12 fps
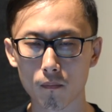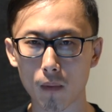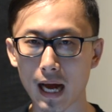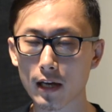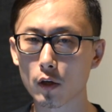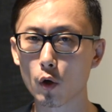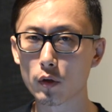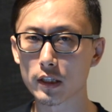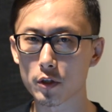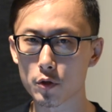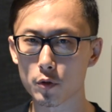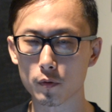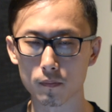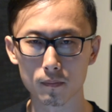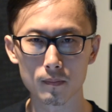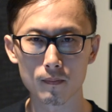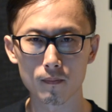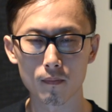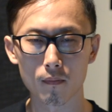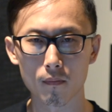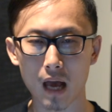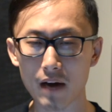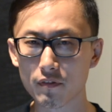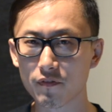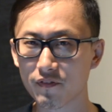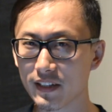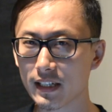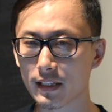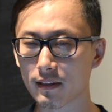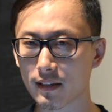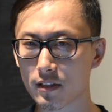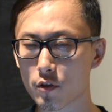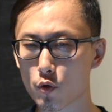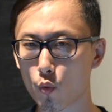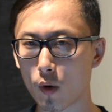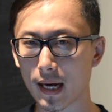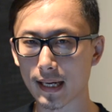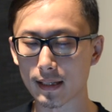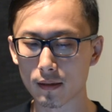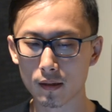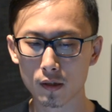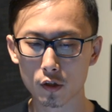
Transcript: I can only assume, I have a feeling this is why